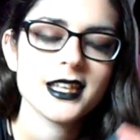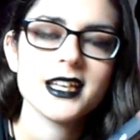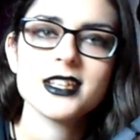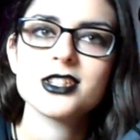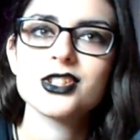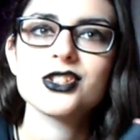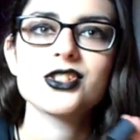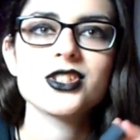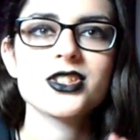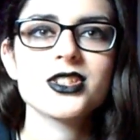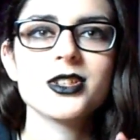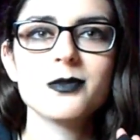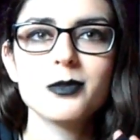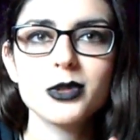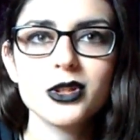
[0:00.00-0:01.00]
This is
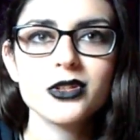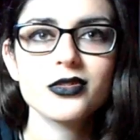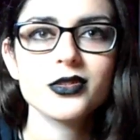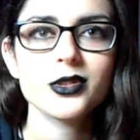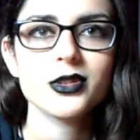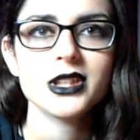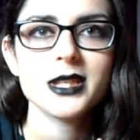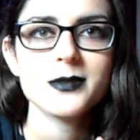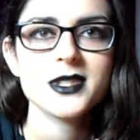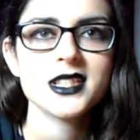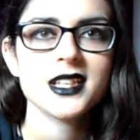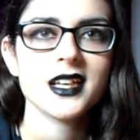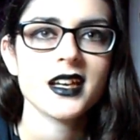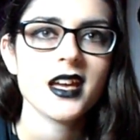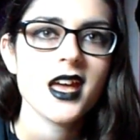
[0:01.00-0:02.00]
just a beautiful
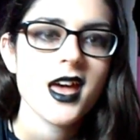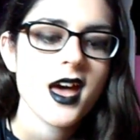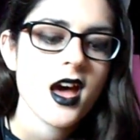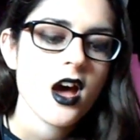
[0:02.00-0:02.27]
lipstick.